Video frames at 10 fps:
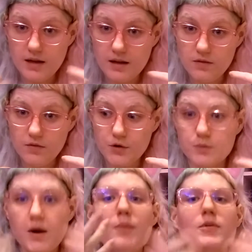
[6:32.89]
and
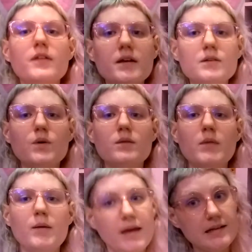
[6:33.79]
neuropathy is what
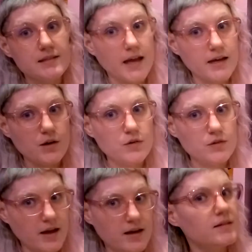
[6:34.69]
my pain is
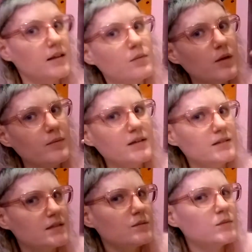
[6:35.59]
diagnosed as. Like, maybe it's
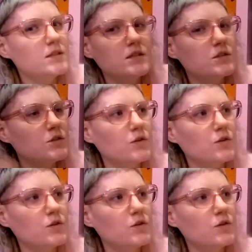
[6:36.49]
like some sister